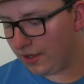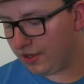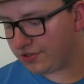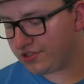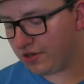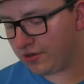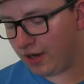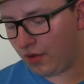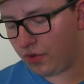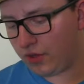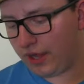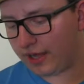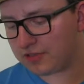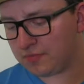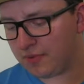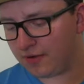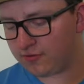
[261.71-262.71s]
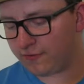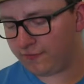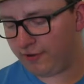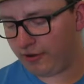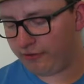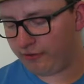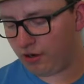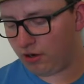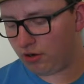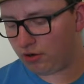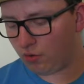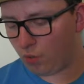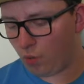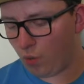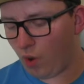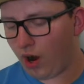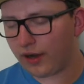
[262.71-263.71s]
so now the X-Men have to figure out
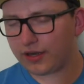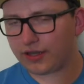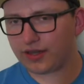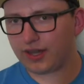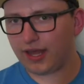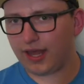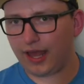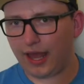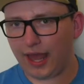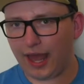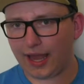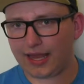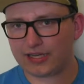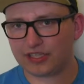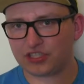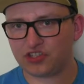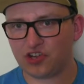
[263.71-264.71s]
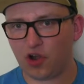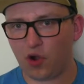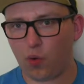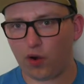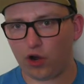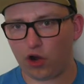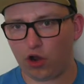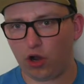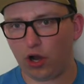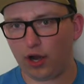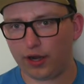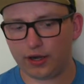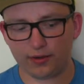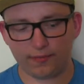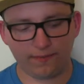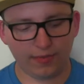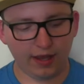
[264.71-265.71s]
what the heck is going
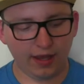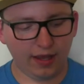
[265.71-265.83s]
on.